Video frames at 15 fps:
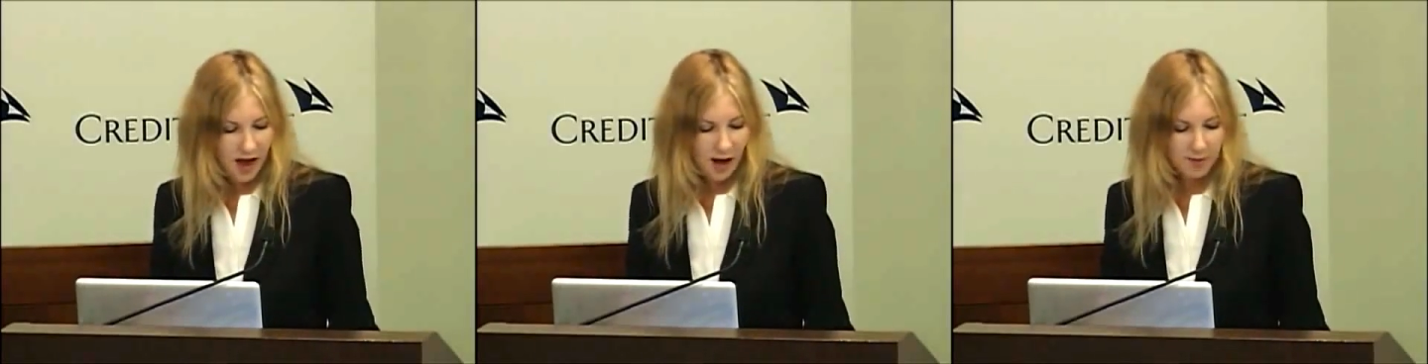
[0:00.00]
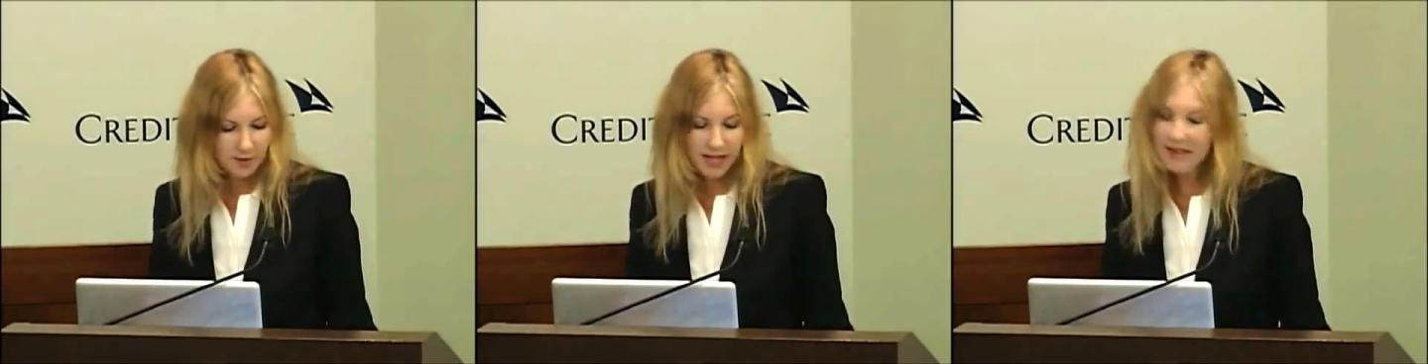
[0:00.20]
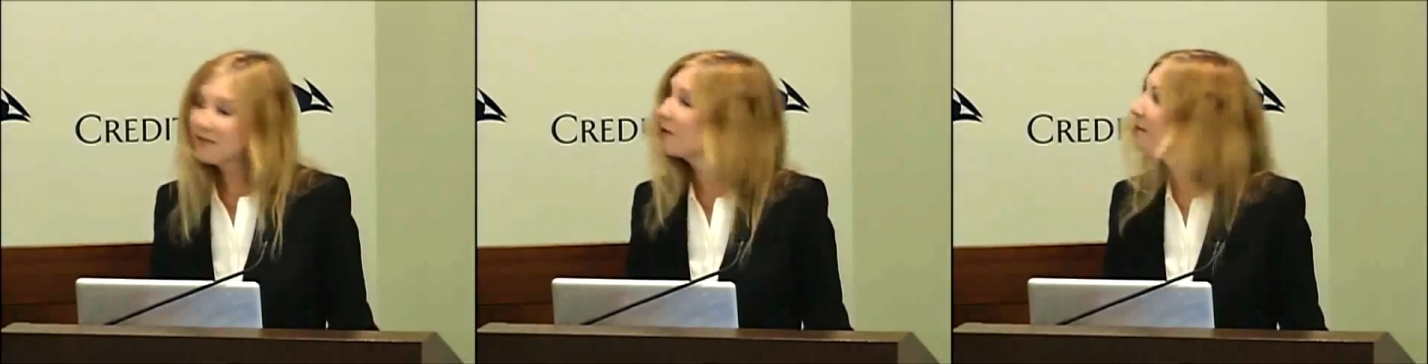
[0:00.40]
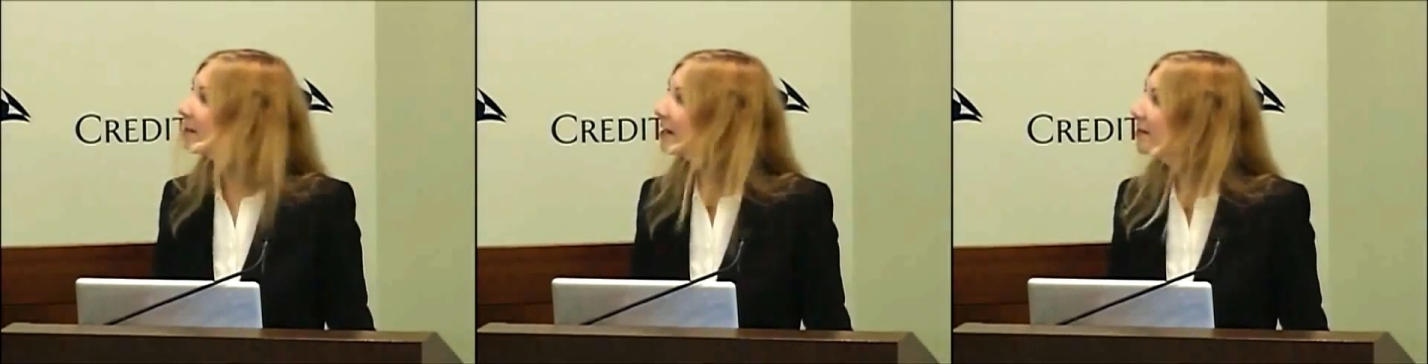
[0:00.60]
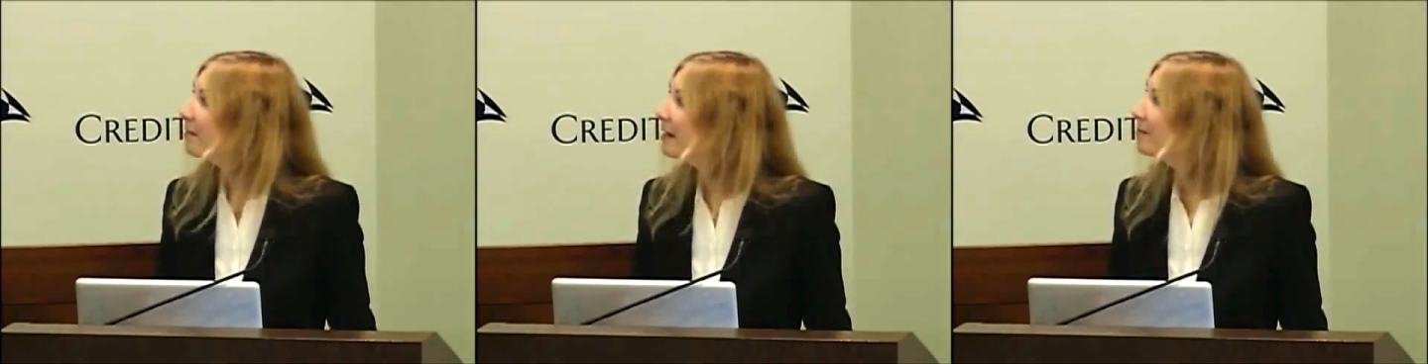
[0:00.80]
Our platform
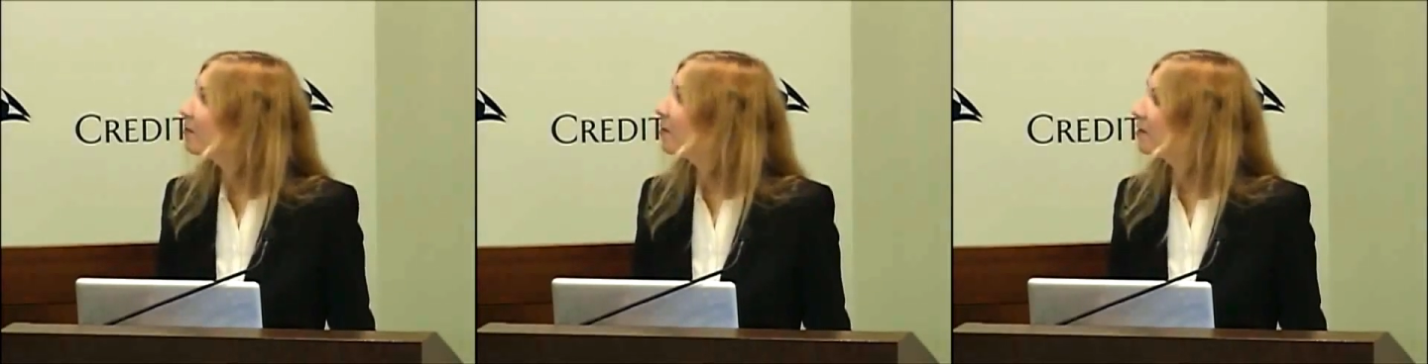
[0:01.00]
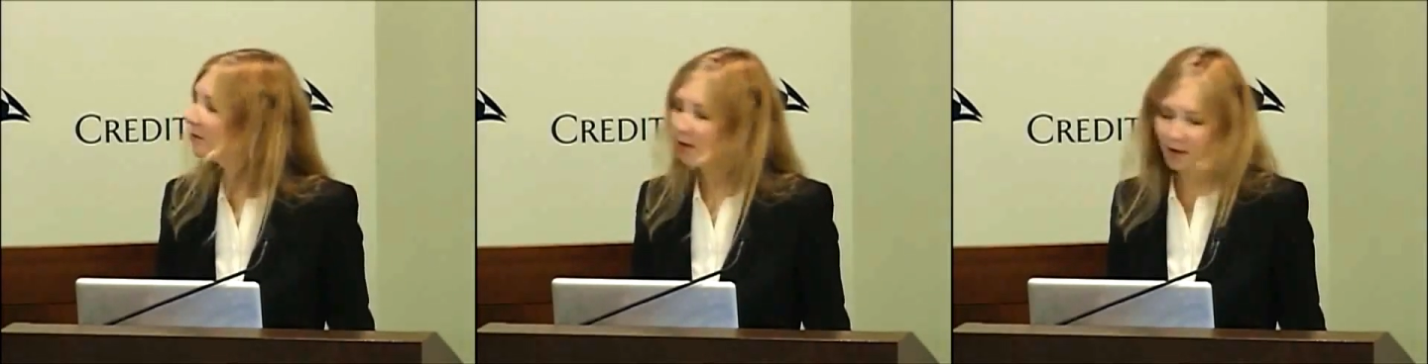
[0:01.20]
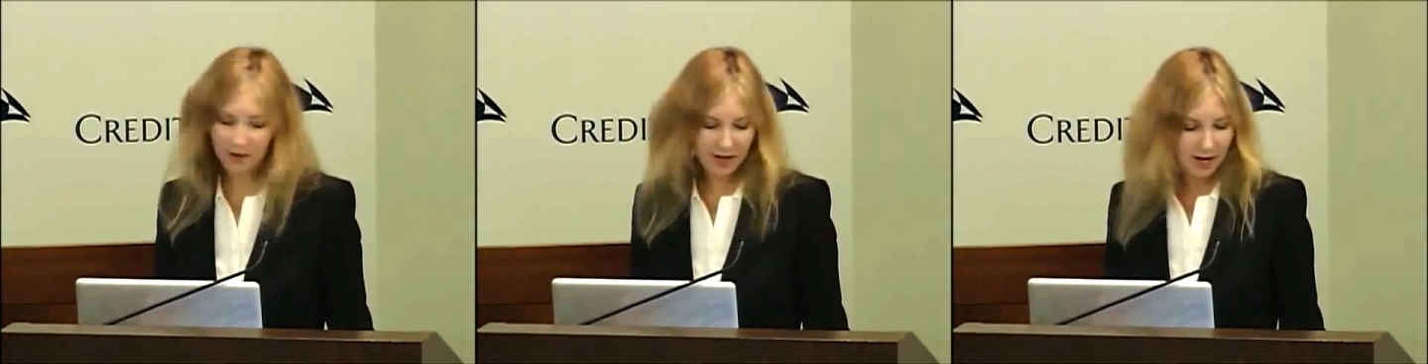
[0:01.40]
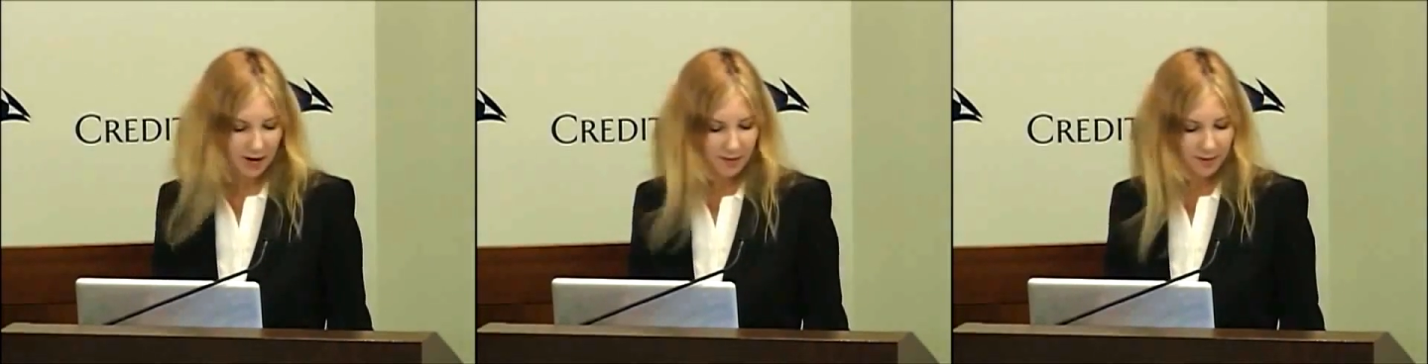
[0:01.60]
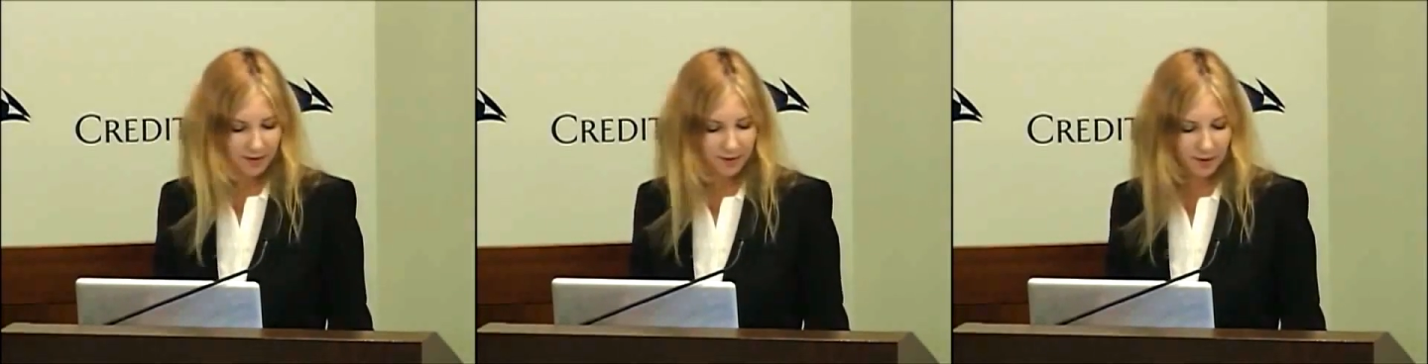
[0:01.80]
can make
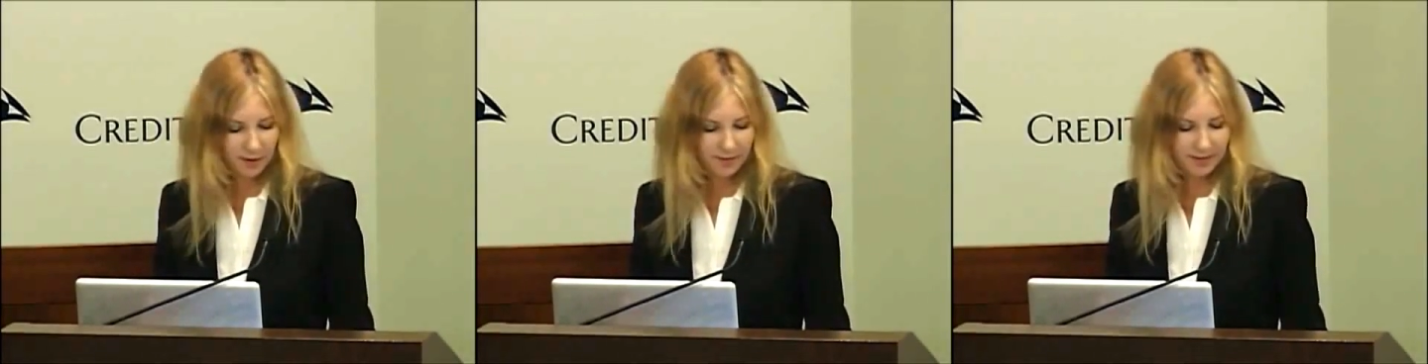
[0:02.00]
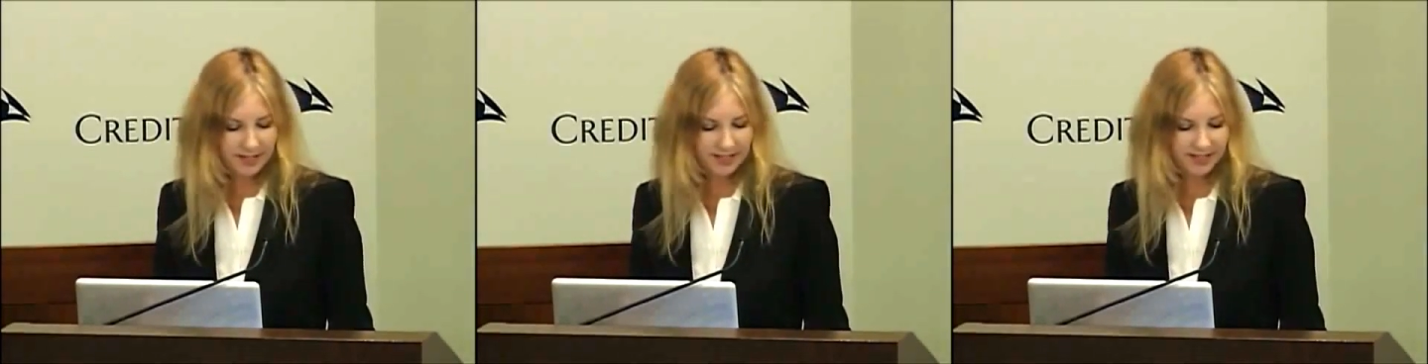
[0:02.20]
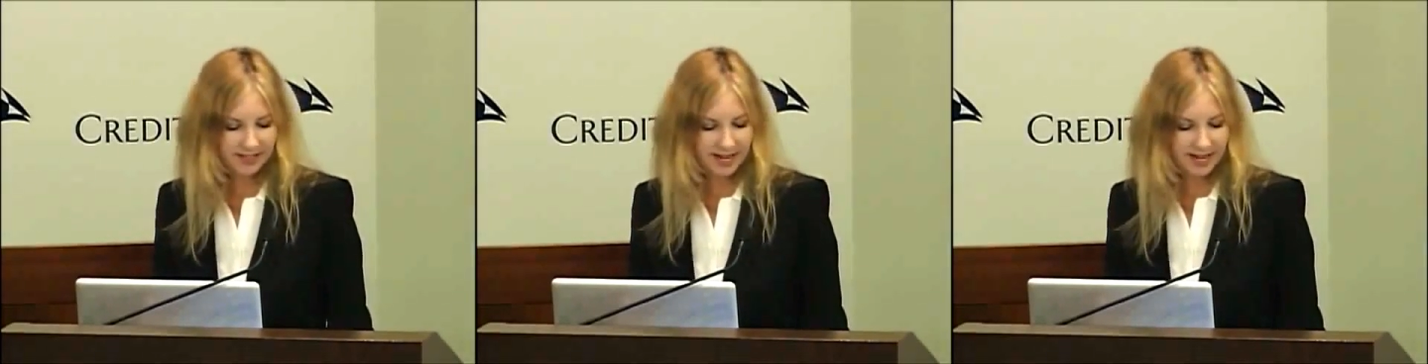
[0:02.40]
portfolio performance